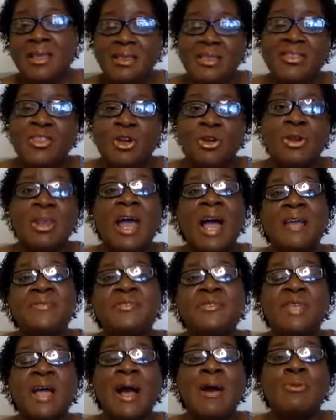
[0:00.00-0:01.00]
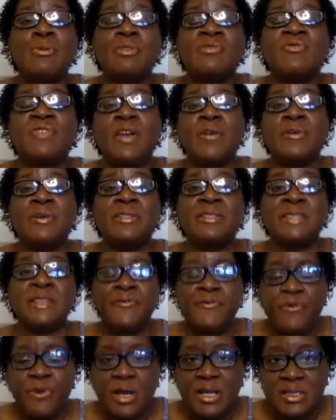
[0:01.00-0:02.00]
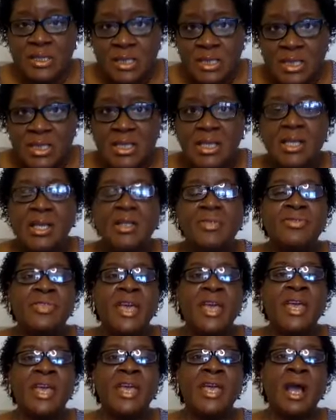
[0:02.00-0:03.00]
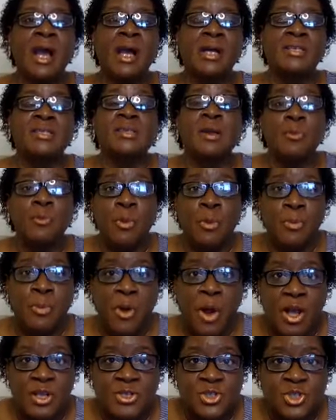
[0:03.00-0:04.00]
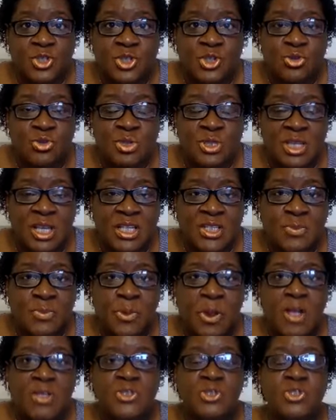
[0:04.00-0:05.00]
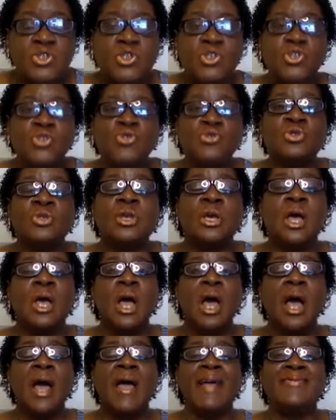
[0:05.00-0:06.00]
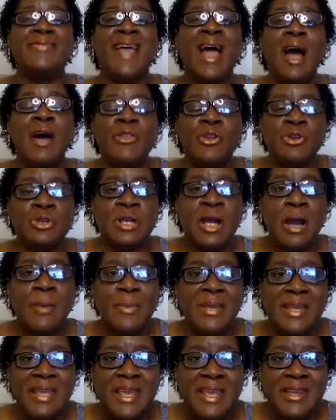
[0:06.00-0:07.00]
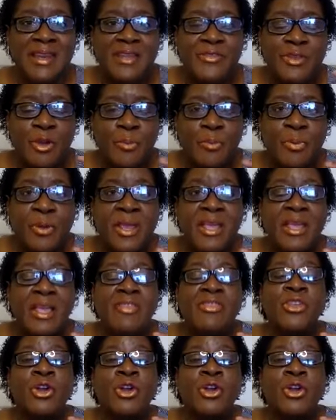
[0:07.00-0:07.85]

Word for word: their lifestyle was very different. They, some were prostitutes, ex-prostitutes, and now they're coming in and they're bringing